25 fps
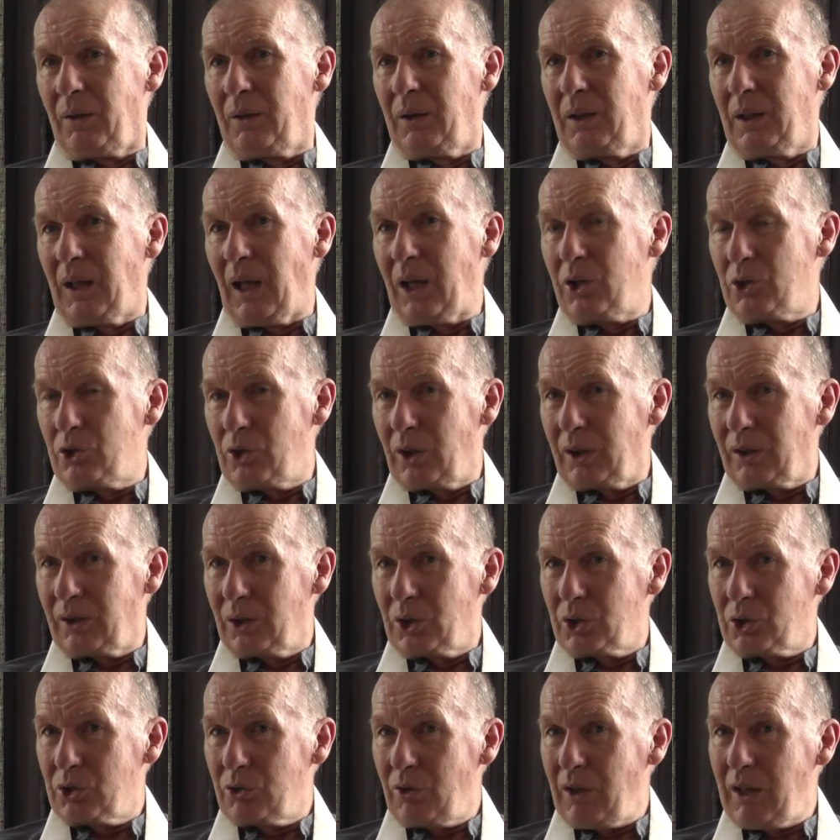the entering
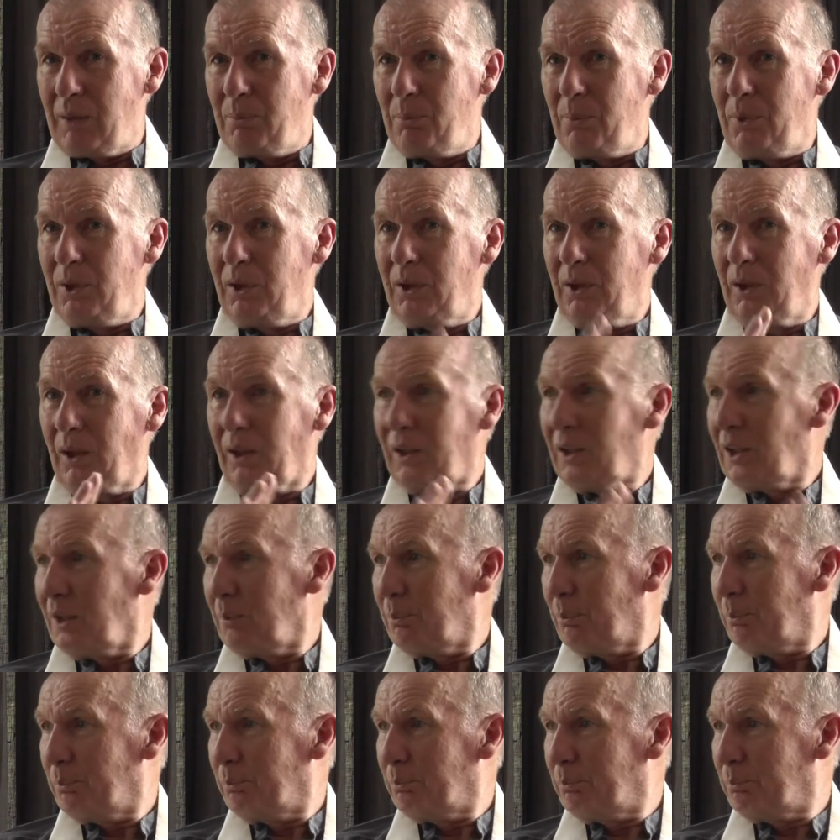the stream and
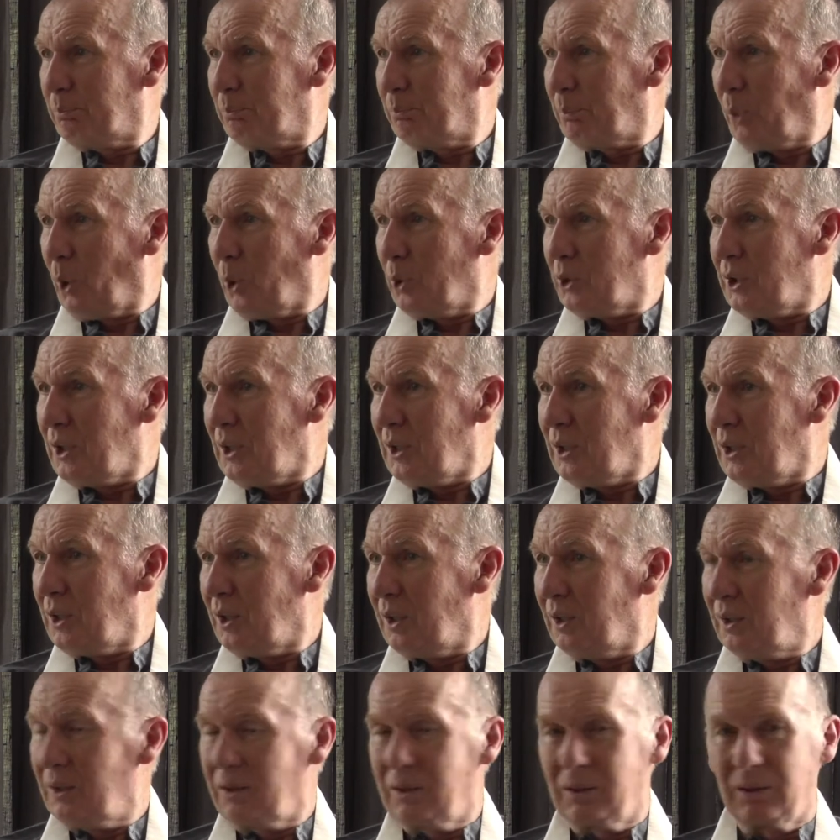the
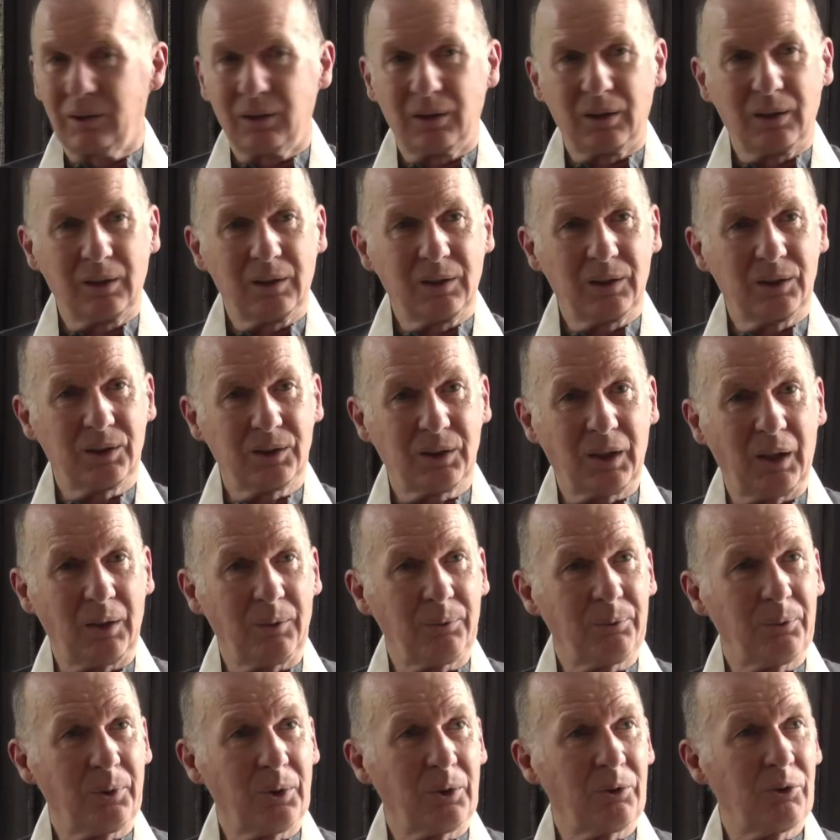body uh,
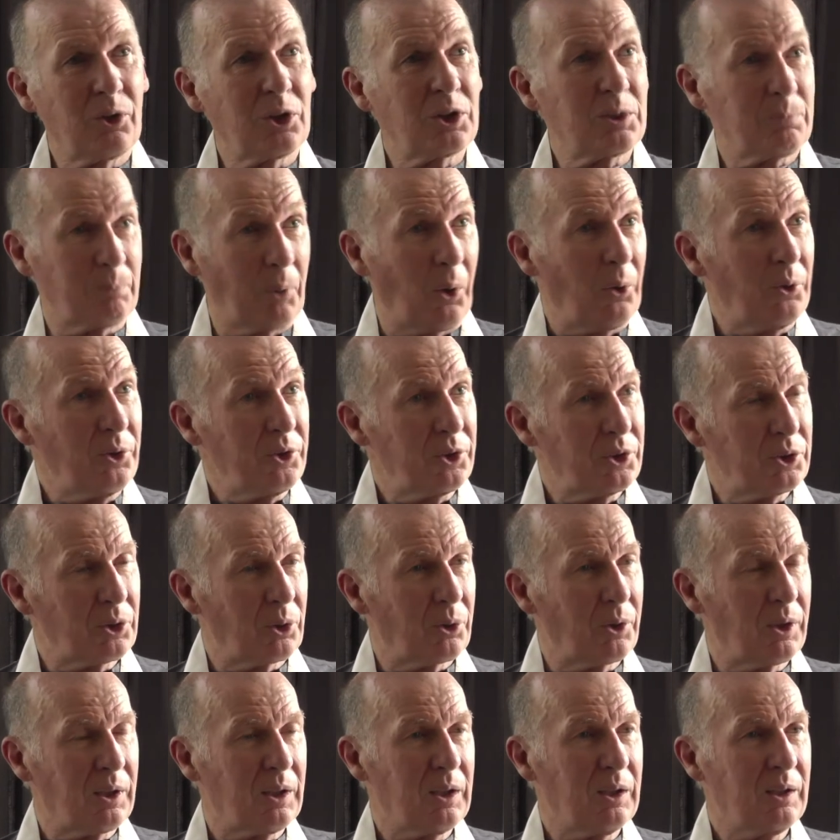for response,
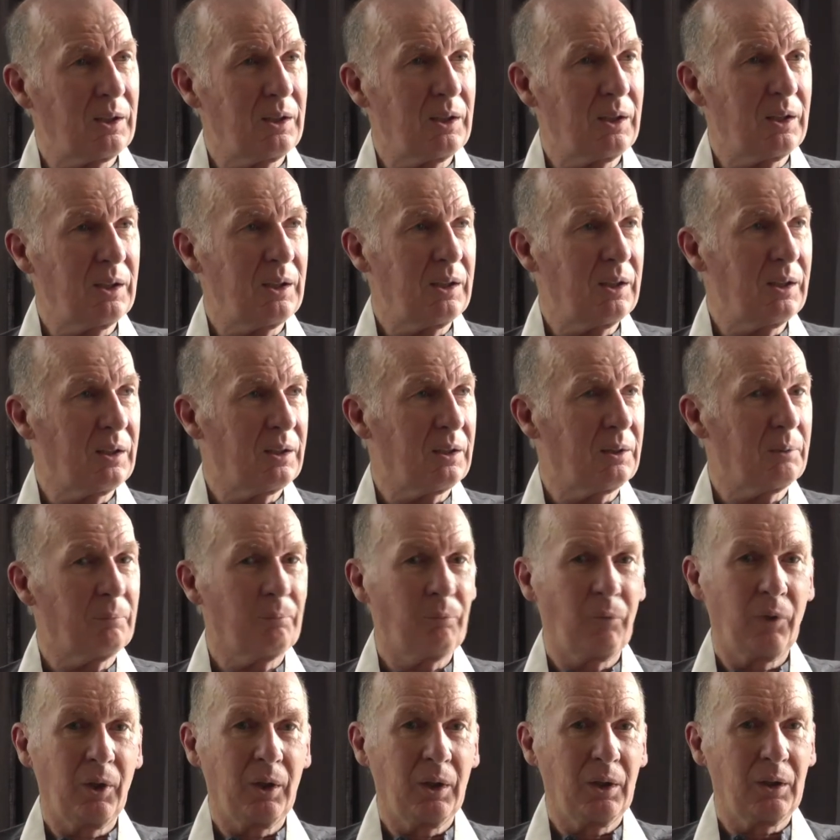so the, the, uh,
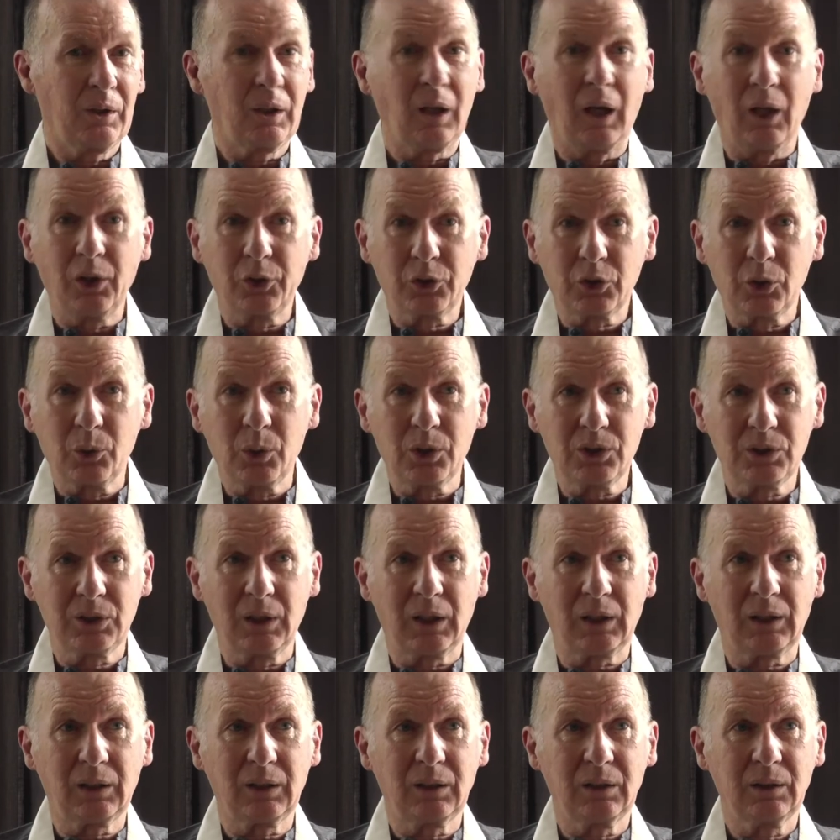the
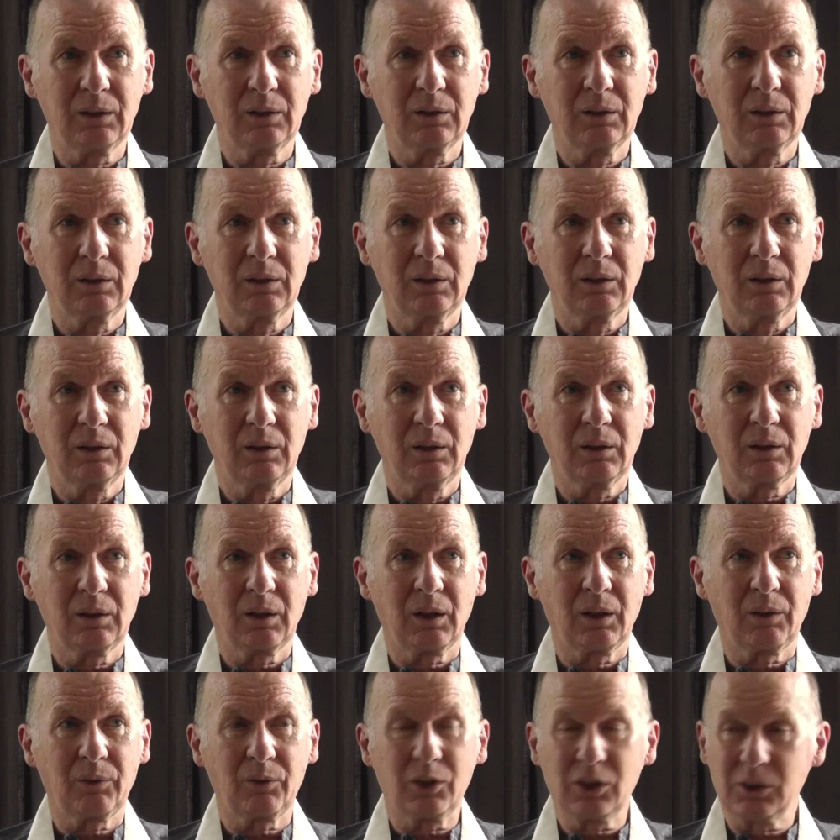altruistic
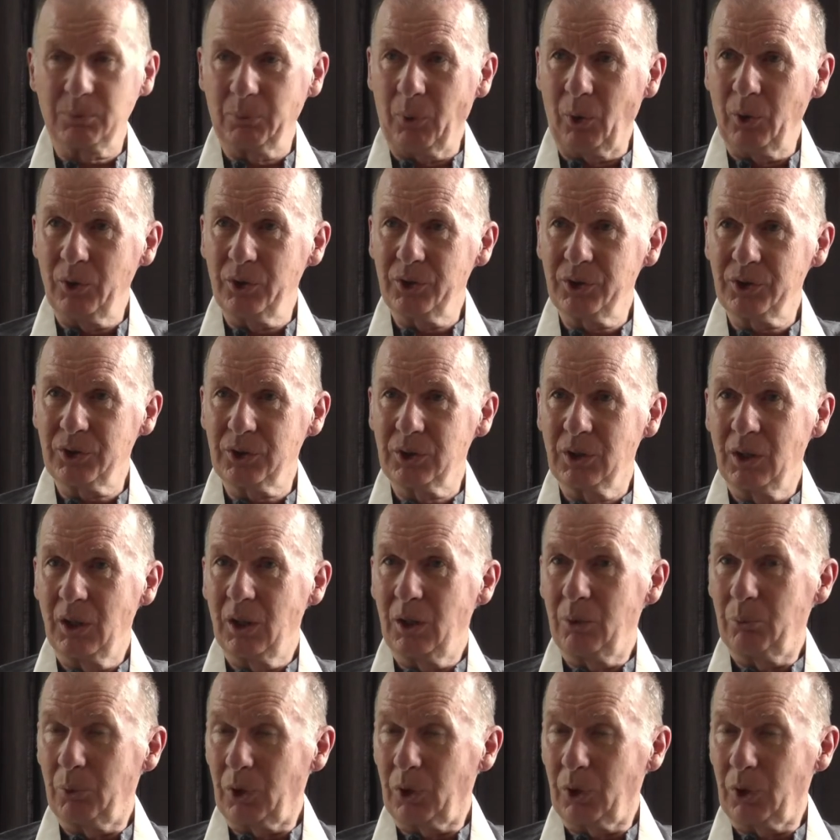uh, response.